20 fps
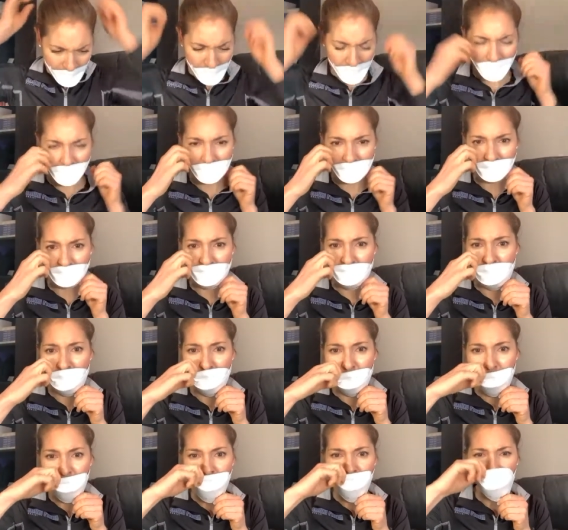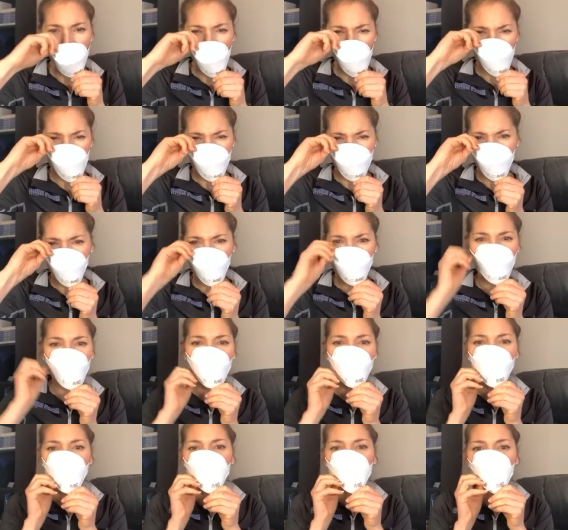hold on, and it
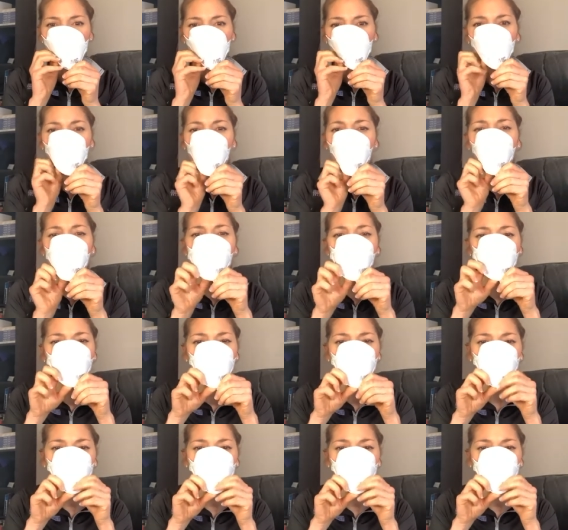fits like there.